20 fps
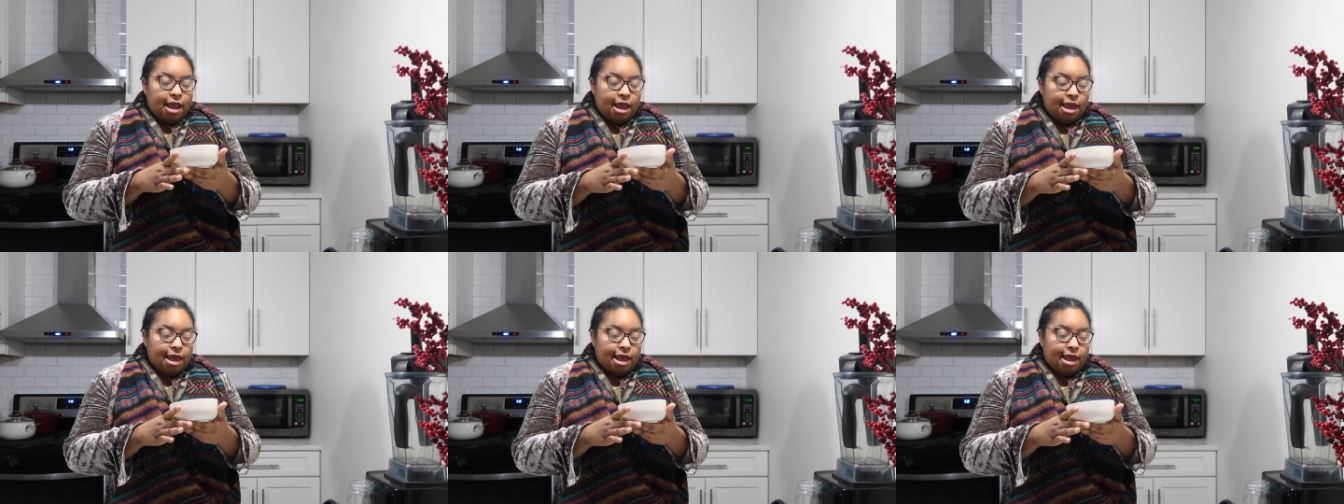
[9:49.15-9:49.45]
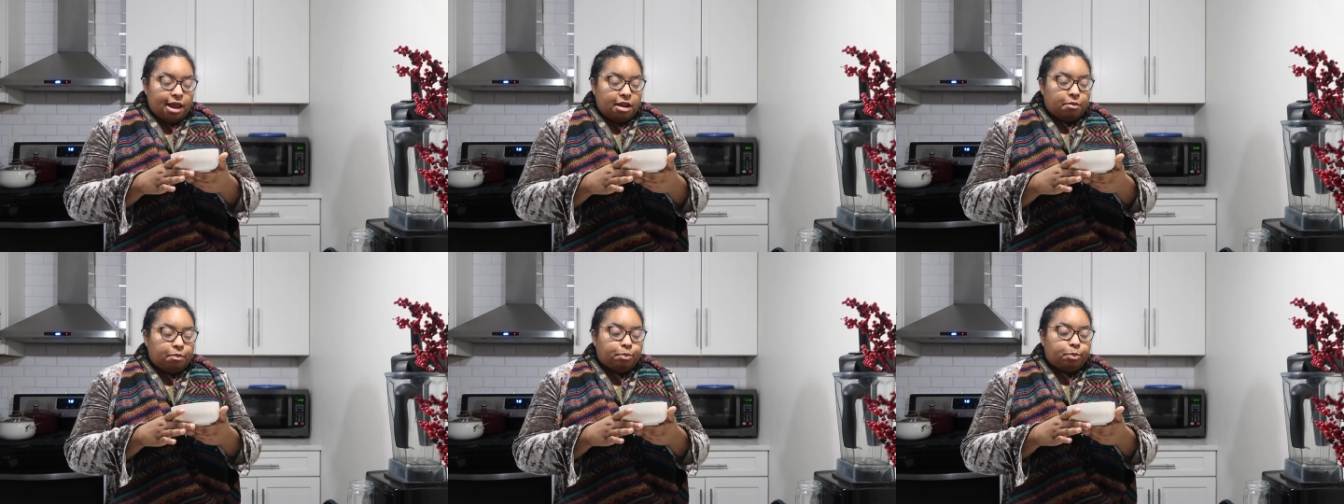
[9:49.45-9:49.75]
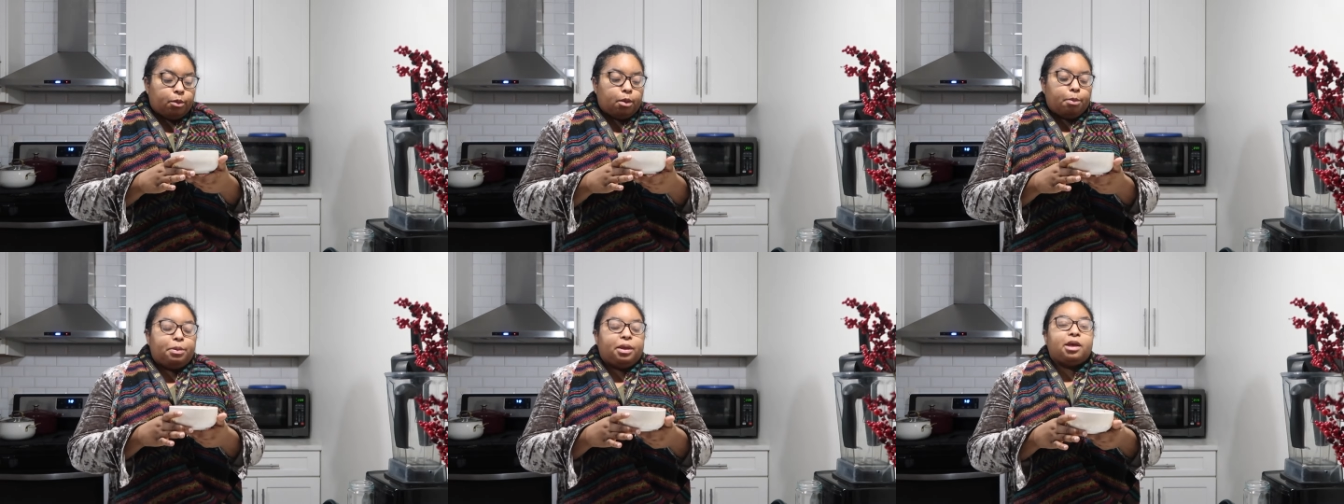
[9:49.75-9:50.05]

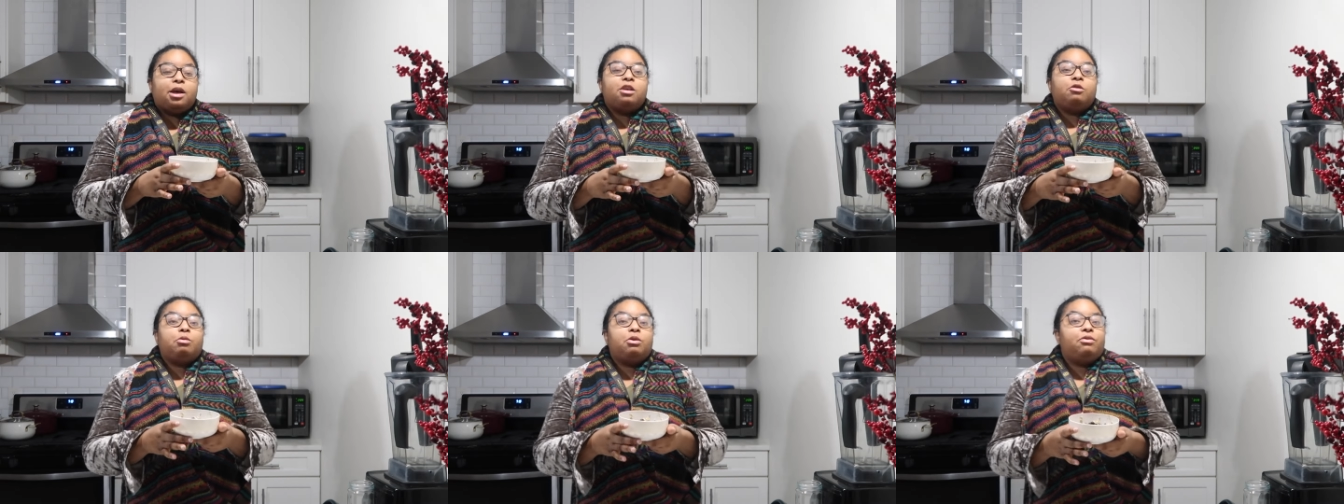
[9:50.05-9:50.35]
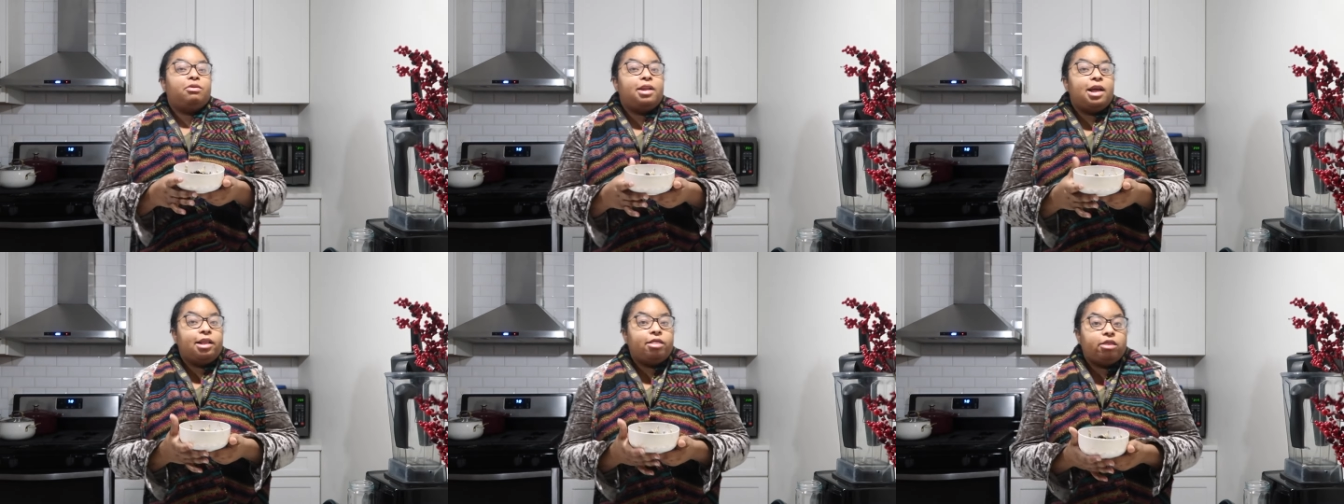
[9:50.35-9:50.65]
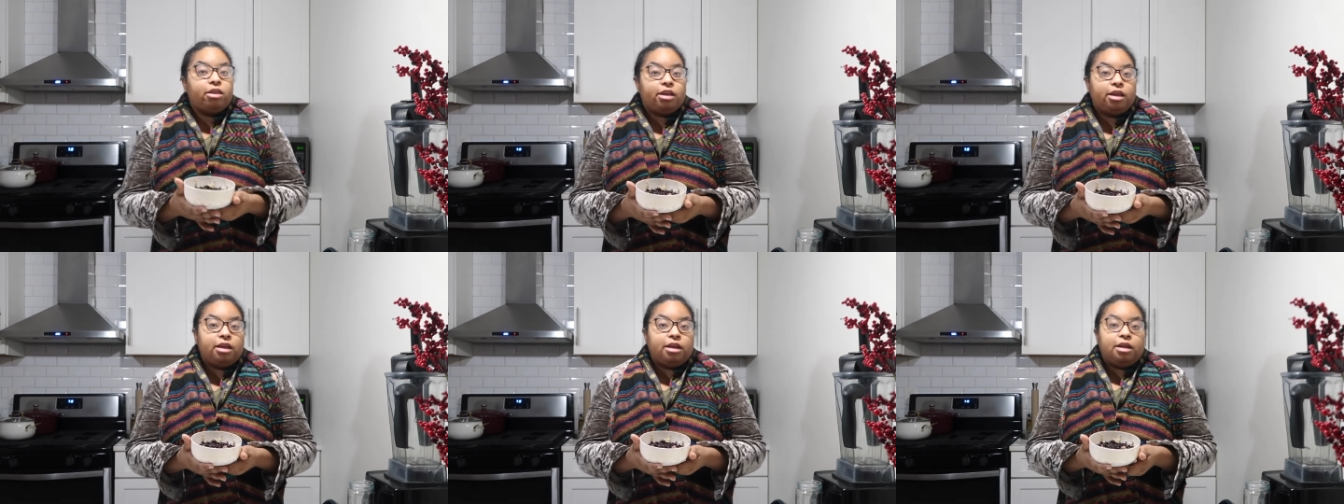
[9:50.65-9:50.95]
And because we've
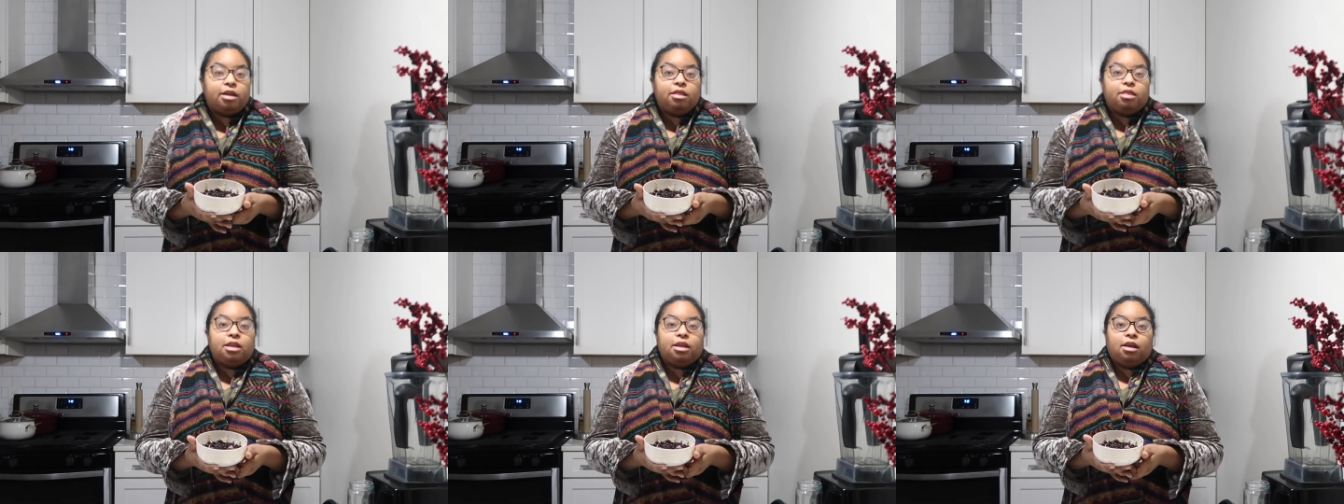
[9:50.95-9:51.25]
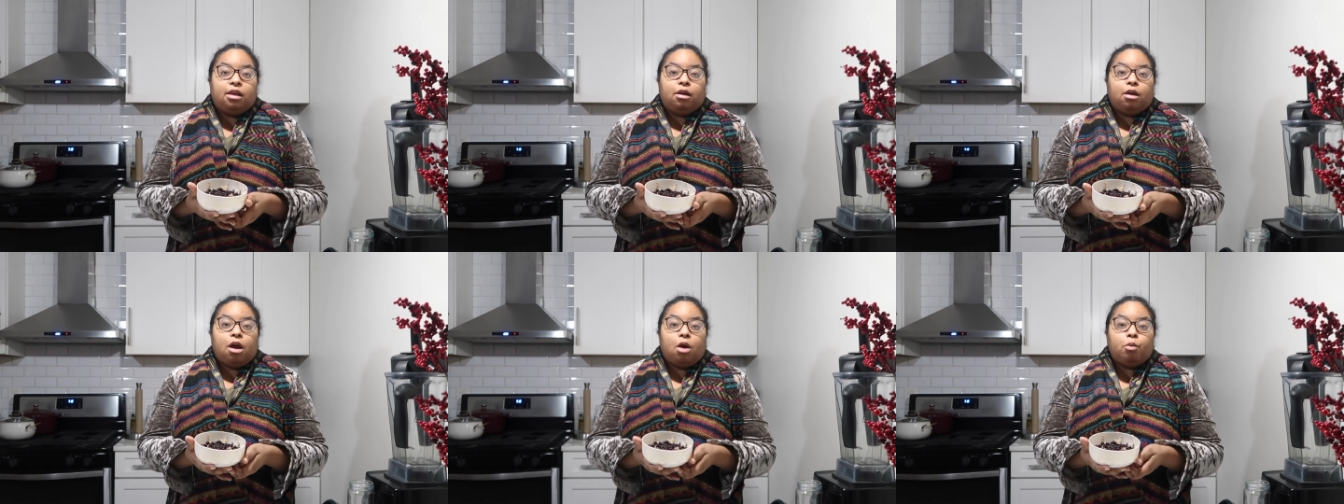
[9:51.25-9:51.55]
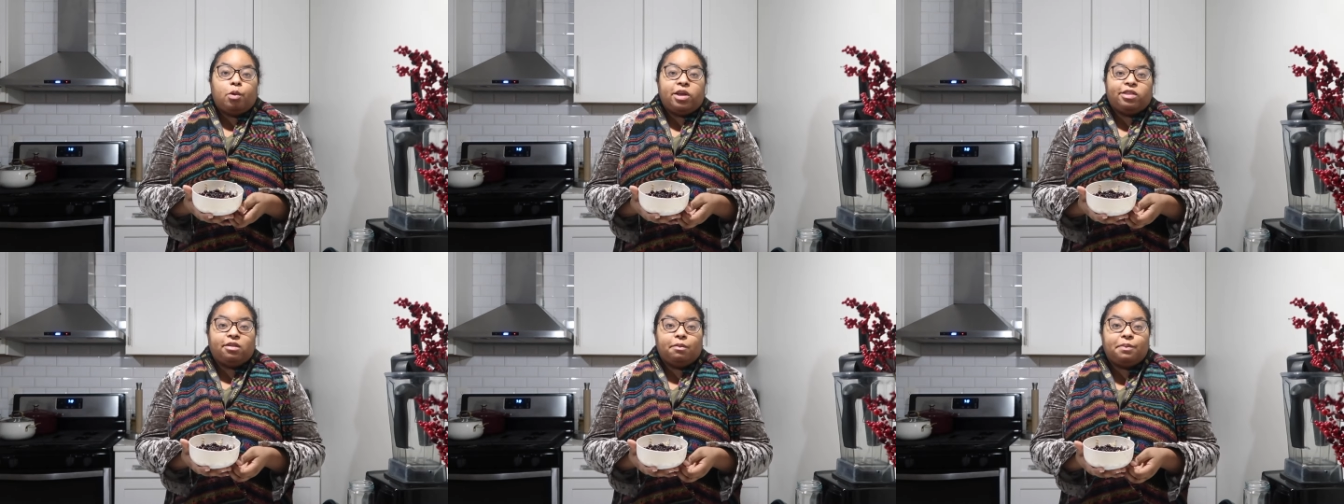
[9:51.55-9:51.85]
let the, the uh,
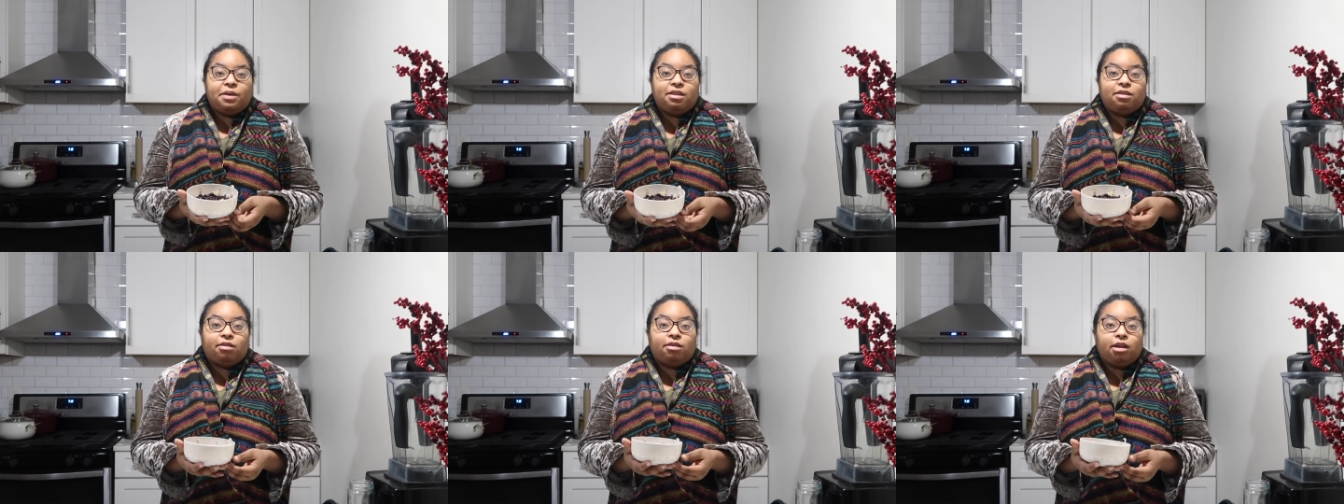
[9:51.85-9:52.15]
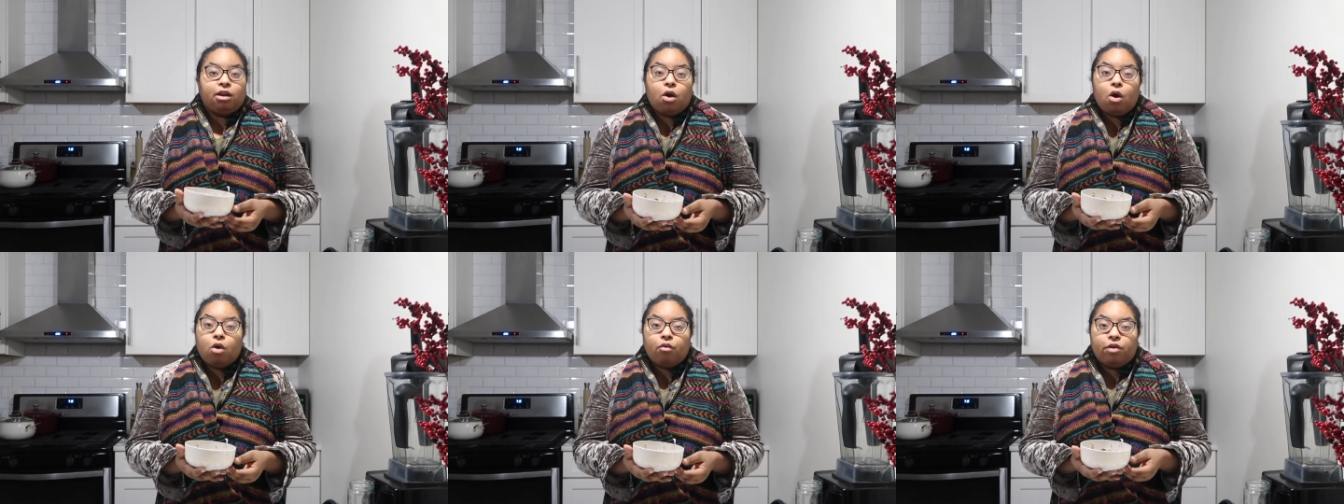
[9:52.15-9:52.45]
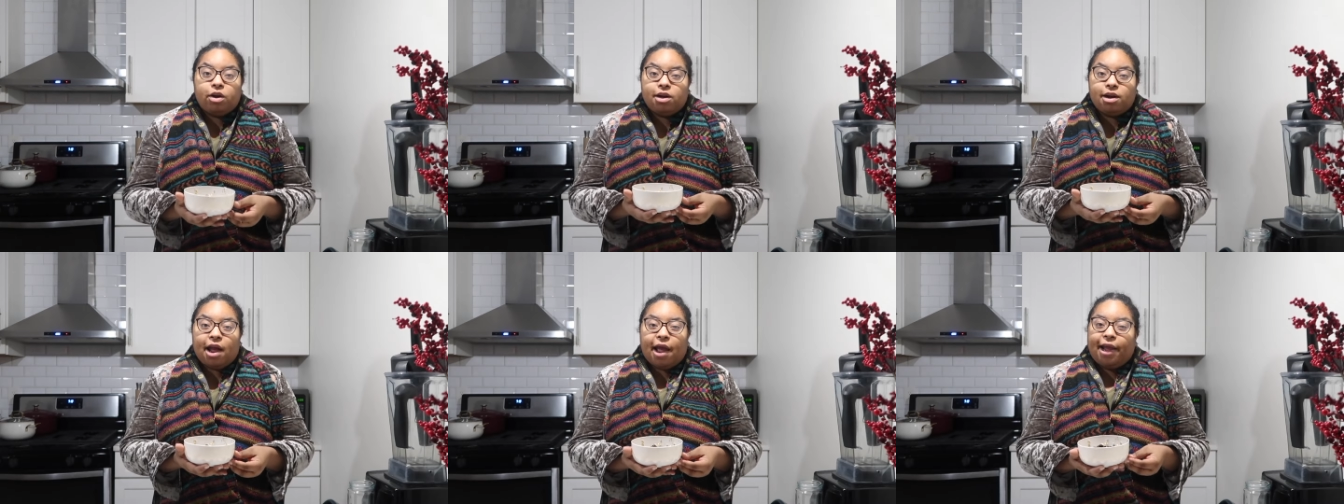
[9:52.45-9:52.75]
recipe sit
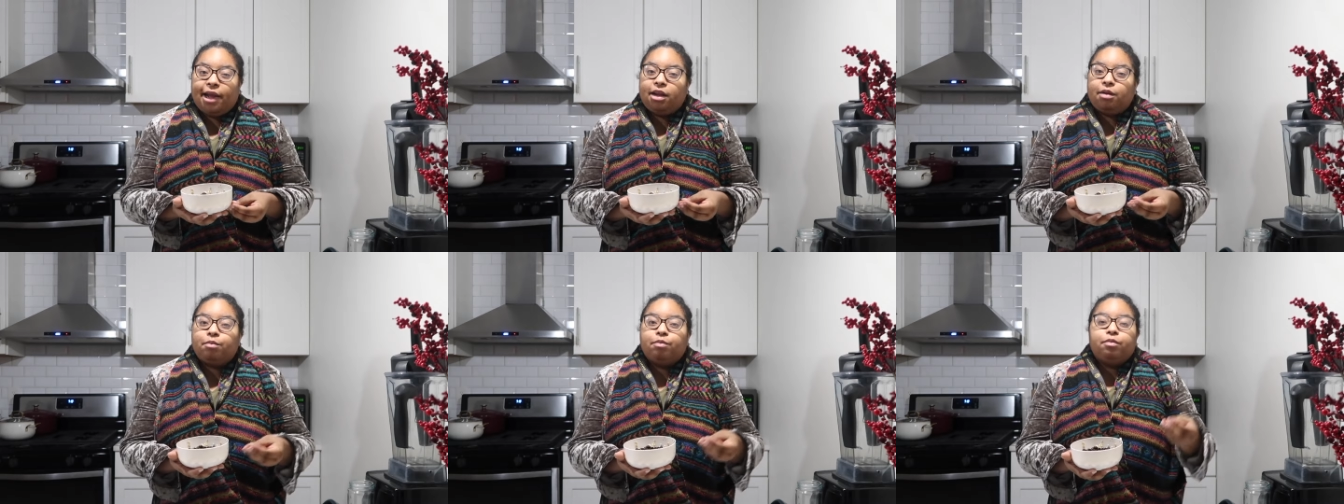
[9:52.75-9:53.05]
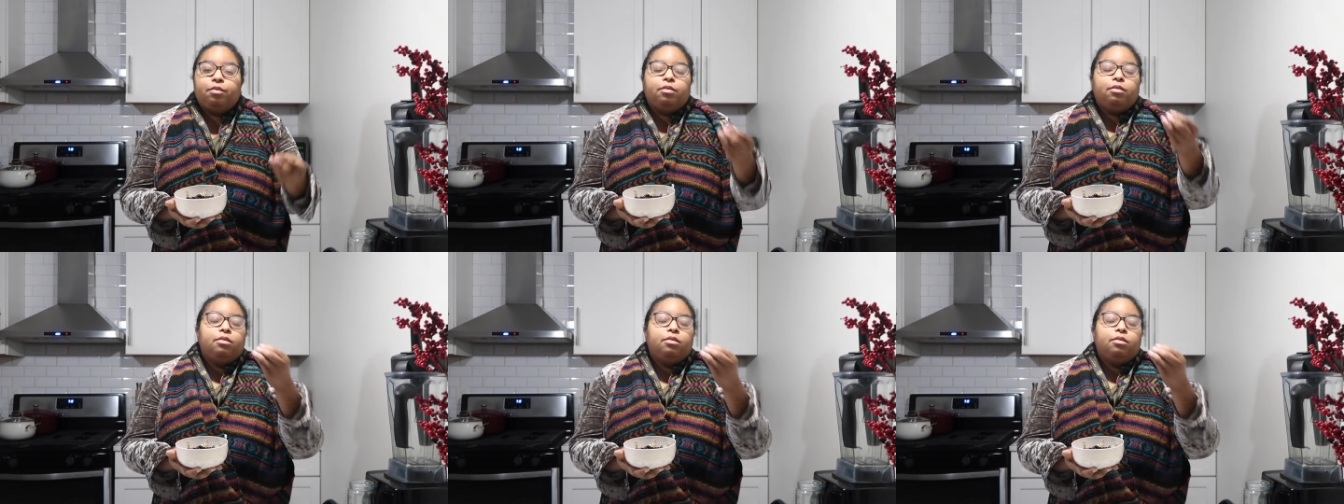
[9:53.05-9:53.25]
overnight,